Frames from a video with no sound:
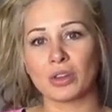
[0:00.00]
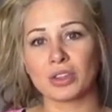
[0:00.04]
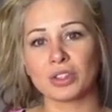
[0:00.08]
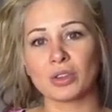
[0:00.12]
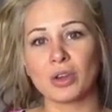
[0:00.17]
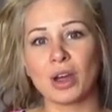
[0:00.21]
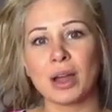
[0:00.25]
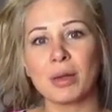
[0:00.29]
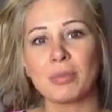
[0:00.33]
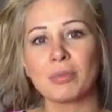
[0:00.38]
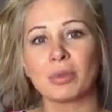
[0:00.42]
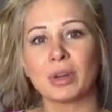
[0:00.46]
So
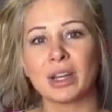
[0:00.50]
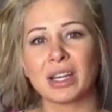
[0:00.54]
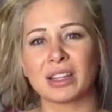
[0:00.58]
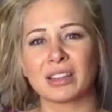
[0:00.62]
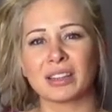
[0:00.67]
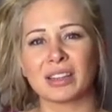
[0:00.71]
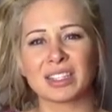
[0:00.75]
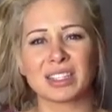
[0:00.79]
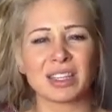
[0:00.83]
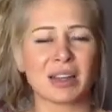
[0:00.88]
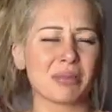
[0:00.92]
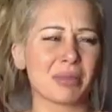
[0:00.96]
I'm reading
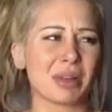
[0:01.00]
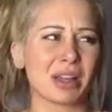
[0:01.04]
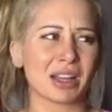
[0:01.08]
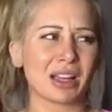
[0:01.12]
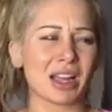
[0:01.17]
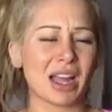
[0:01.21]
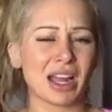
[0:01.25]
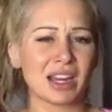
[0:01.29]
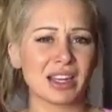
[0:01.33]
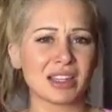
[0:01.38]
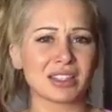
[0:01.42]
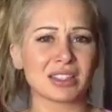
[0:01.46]
this and I'm like,
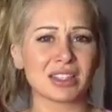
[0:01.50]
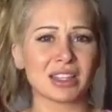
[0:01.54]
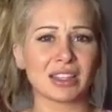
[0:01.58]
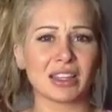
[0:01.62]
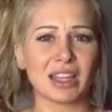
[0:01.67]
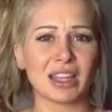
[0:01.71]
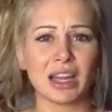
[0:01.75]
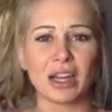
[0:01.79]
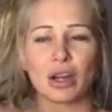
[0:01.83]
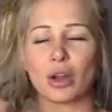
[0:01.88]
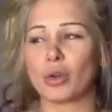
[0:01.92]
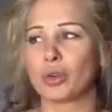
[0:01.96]
I didn't say
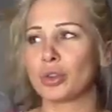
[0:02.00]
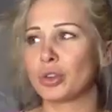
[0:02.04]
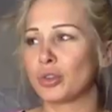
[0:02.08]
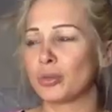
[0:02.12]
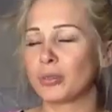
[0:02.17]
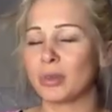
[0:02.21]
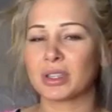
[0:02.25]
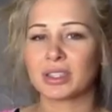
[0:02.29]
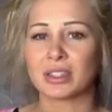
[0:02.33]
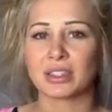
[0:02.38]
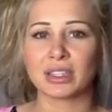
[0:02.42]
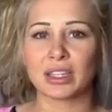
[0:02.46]
that. Oh, you
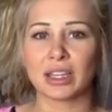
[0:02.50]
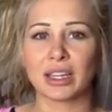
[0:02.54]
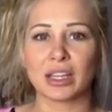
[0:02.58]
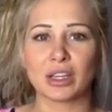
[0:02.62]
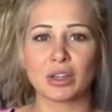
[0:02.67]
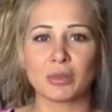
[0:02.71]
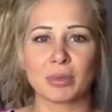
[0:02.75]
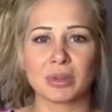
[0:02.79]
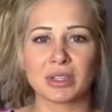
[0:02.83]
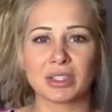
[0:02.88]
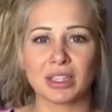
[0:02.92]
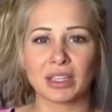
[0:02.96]
must have said that.
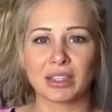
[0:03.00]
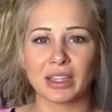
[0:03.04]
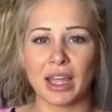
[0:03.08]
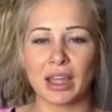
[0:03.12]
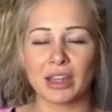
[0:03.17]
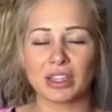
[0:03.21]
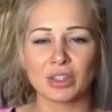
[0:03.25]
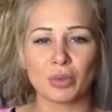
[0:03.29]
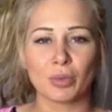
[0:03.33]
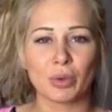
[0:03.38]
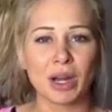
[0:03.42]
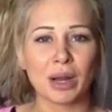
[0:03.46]
You must have said
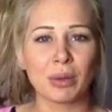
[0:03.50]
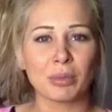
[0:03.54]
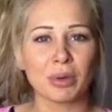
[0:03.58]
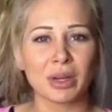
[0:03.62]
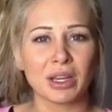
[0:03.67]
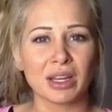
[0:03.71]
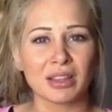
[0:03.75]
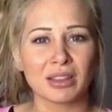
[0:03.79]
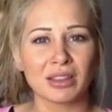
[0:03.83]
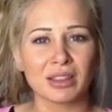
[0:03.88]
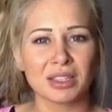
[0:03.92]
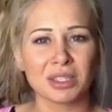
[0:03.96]
that. So when I'm
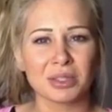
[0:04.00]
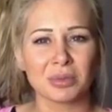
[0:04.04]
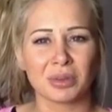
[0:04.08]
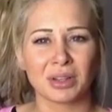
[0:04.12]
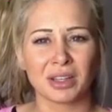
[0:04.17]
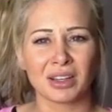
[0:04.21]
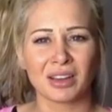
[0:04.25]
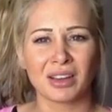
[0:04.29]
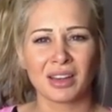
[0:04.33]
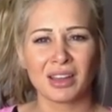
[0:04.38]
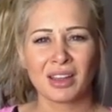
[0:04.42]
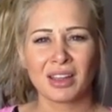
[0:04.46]
reading this
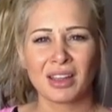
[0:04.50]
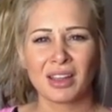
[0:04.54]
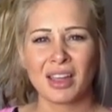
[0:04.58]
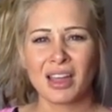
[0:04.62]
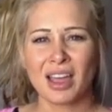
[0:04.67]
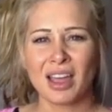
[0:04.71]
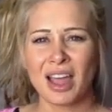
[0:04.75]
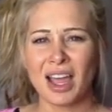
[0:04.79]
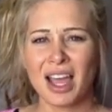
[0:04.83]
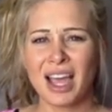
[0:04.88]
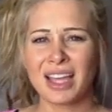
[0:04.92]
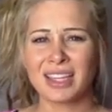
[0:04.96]
one,
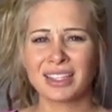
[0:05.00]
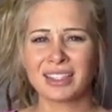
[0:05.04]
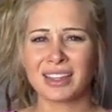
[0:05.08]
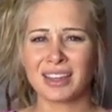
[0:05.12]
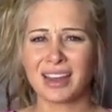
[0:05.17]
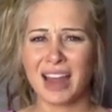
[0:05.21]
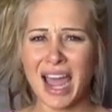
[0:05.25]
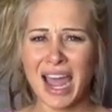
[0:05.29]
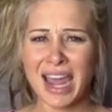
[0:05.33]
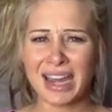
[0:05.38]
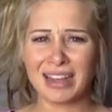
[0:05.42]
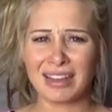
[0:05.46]
I said,
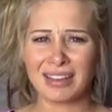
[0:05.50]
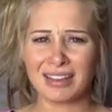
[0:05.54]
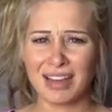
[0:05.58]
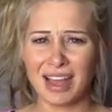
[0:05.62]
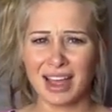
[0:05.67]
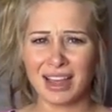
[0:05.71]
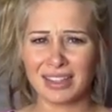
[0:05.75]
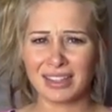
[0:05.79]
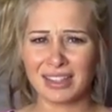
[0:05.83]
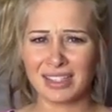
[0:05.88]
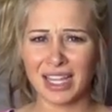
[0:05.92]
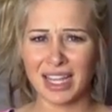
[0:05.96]
I did
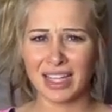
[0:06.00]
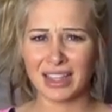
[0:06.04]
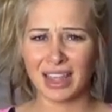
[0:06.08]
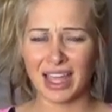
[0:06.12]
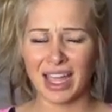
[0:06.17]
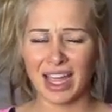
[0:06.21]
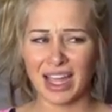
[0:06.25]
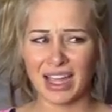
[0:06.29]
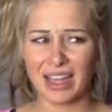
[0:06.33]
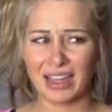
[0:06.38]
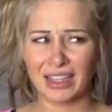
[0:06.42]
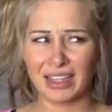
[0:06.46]
not say
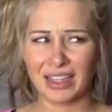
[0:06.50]
that.